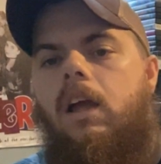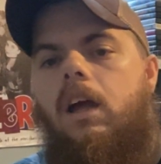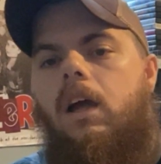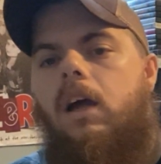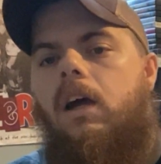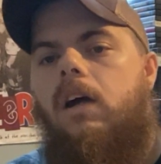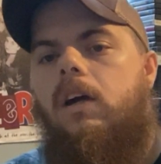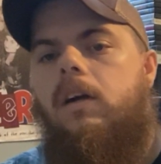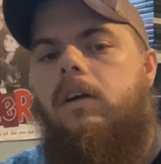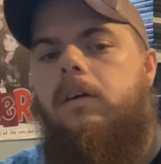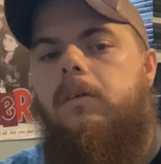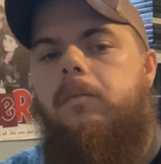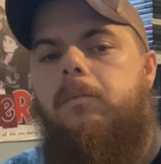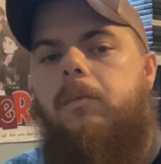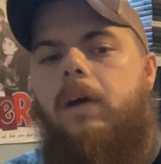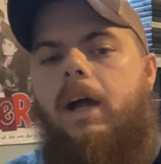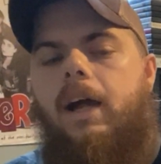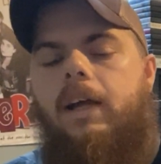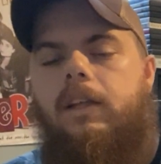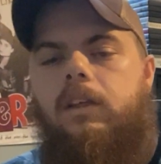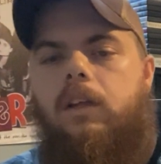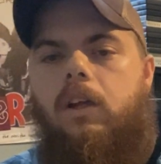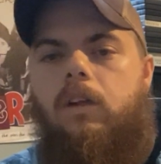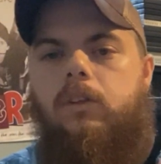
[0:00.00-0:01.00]

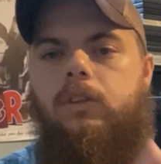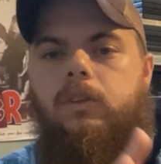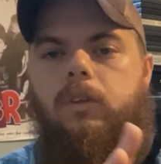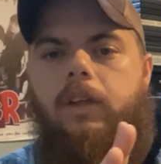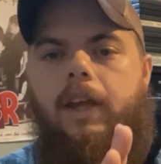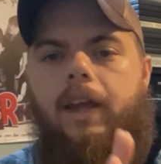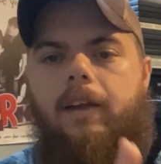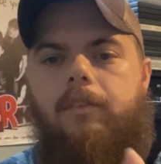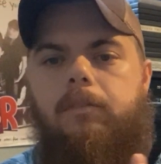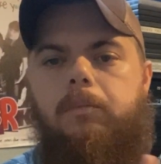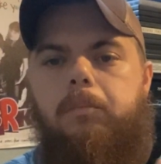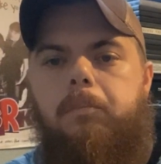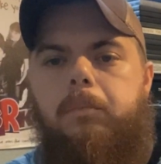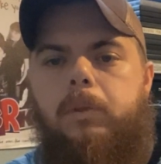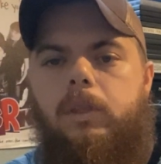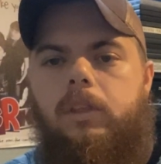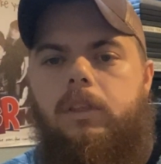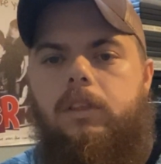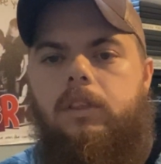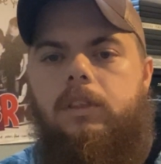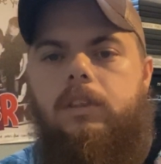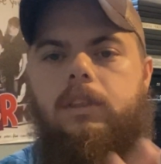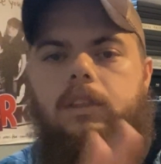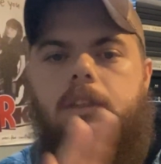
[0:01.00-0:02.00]
I also have
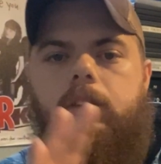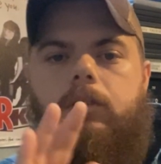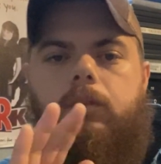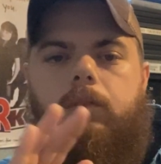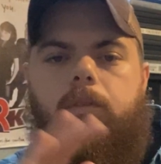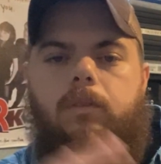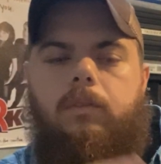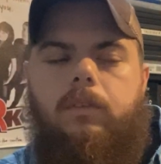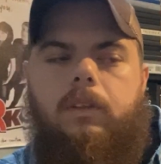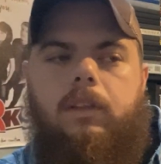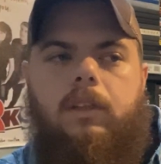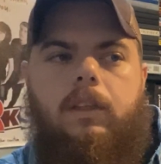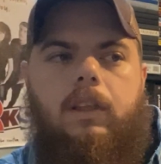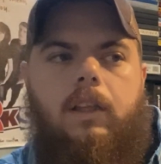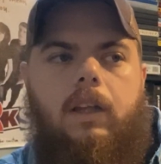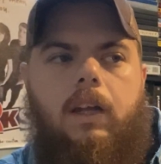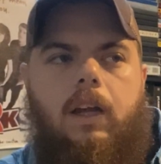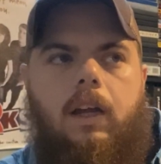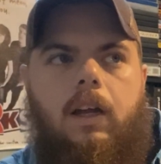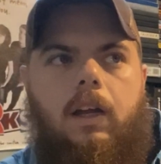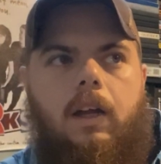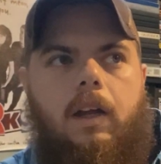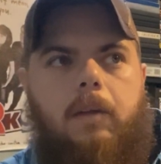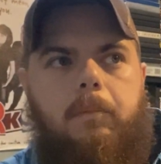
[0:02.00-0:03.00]
books.
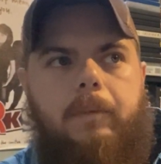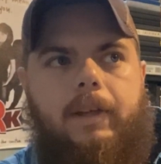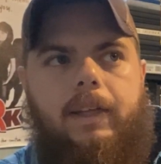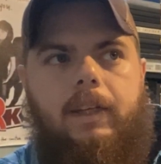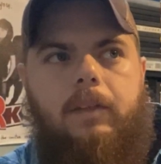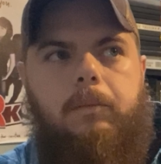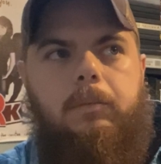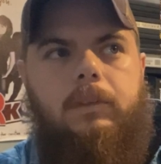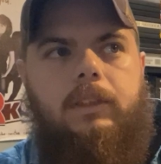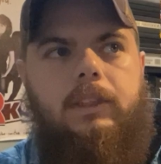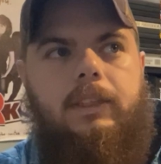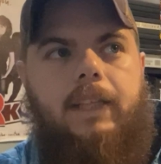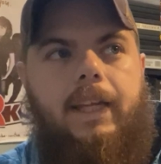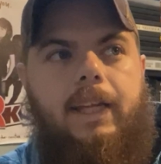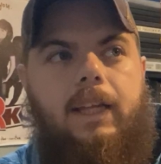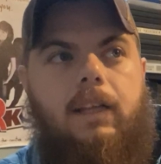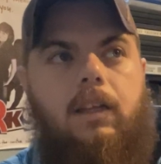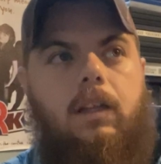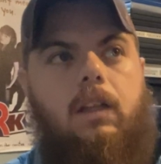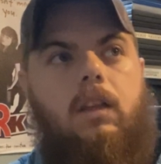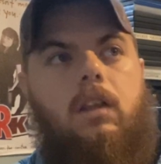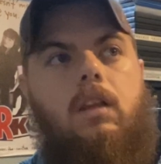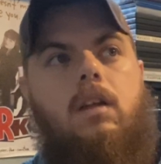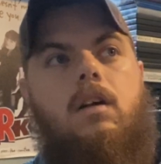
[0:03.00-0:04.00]
I made a mistake
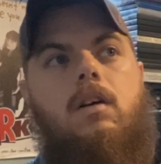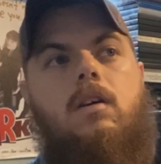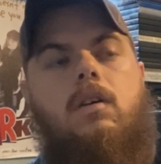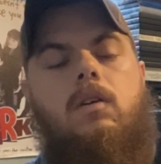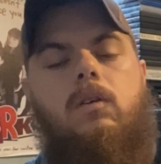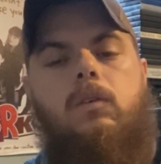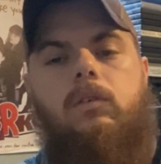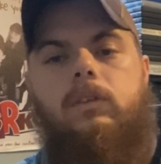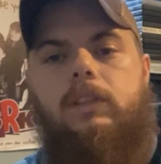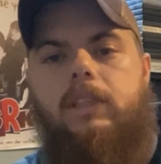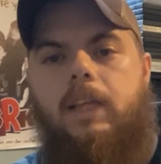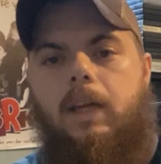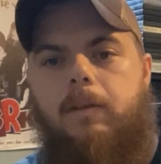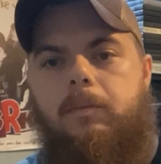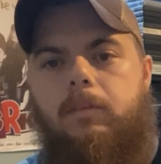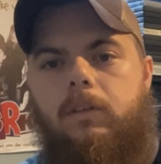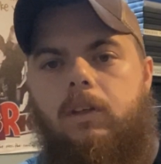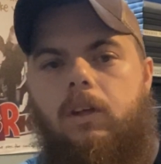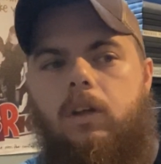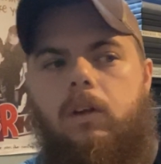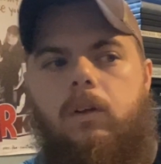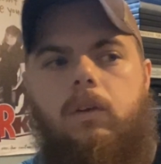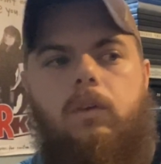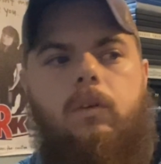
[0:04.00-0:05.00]
a long time
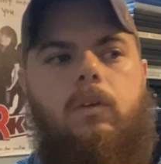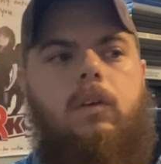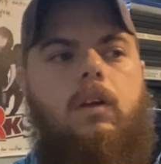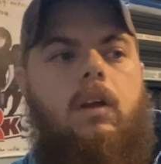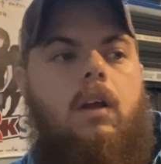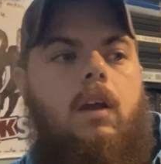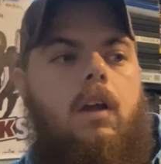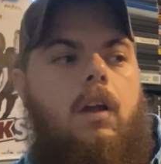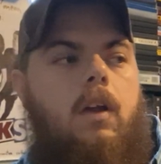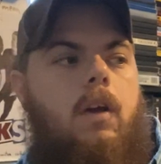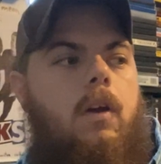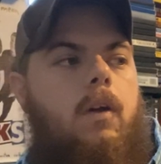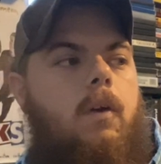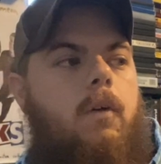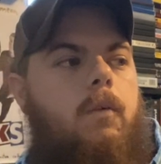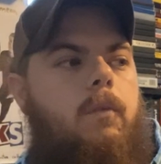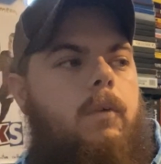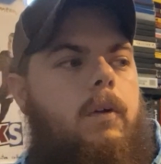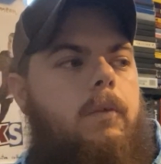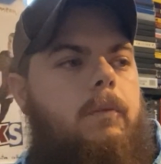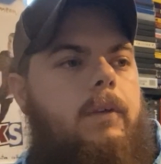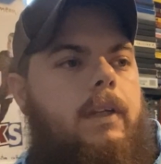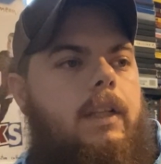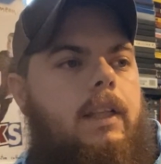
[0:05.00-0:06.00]
ago
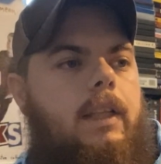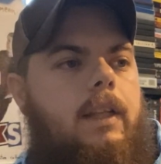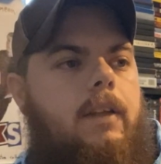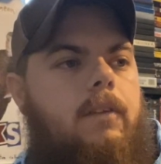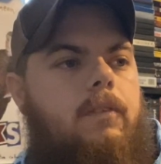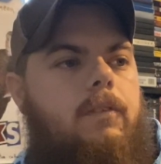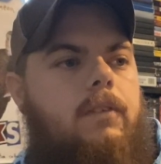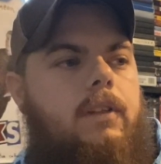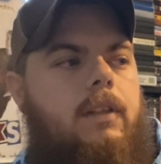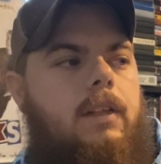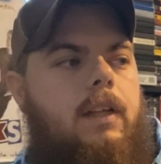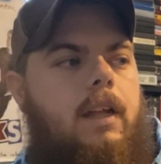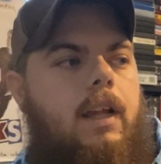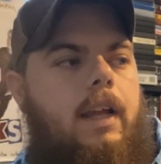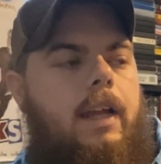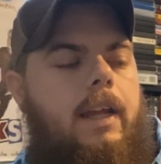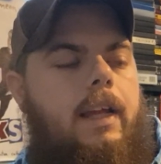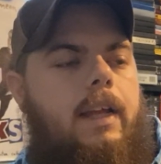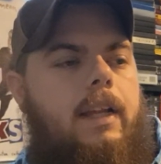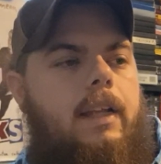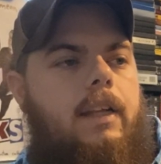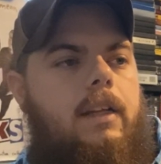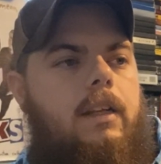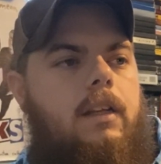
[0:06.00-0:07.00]
when we lived
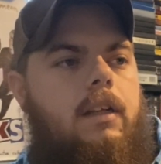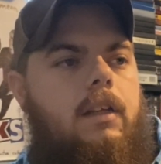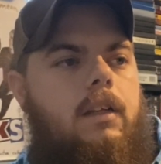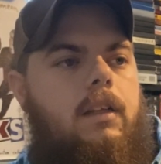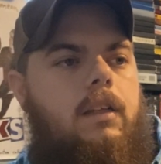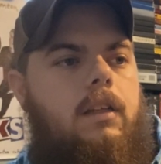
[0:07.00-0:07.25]
in